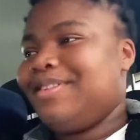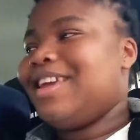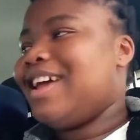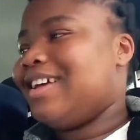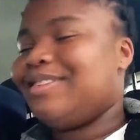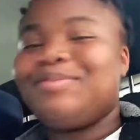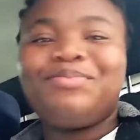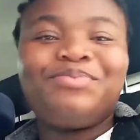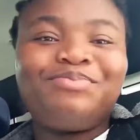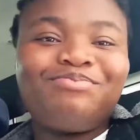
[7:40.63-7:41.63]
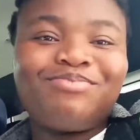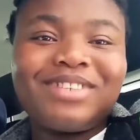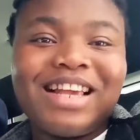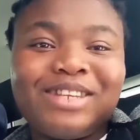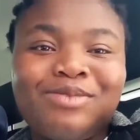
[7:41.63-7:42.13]
Yeah,
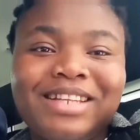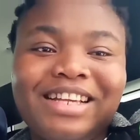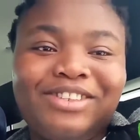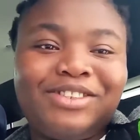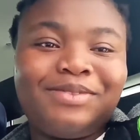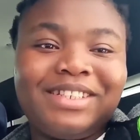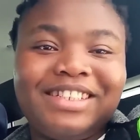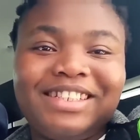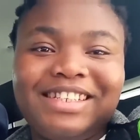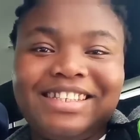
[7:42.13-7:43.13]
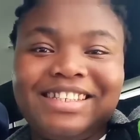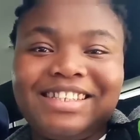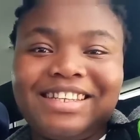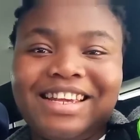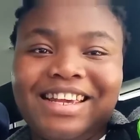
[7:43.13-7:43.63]
that's what I just finished eating
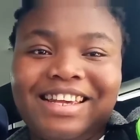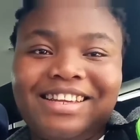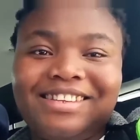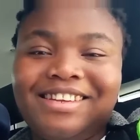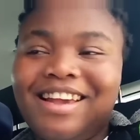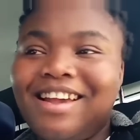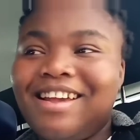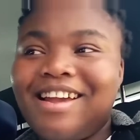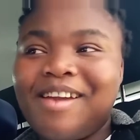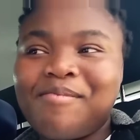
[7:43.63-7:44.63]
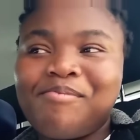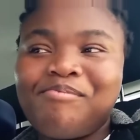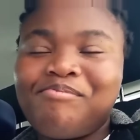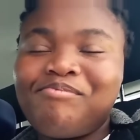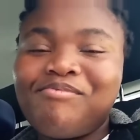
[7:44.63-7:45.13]
and yeah, I'm,
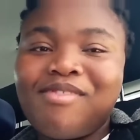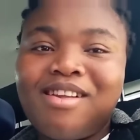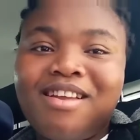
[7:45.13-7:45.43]
um,